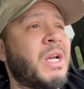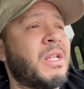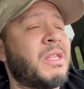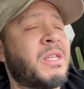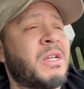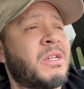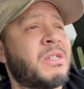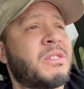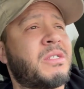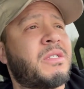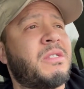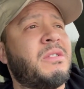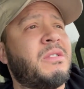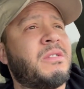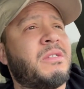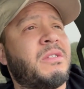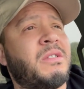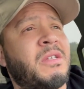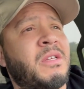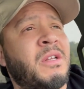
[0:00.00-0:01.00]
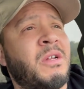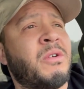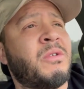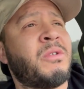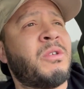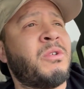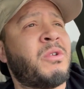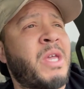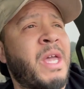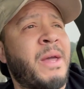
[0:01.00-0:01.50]
there's,
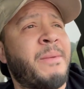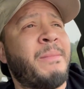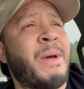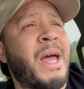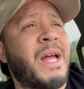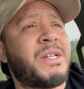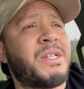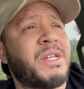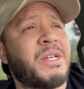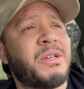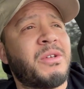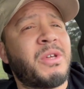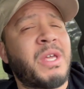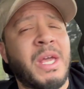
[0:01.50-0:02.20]
you can't match it.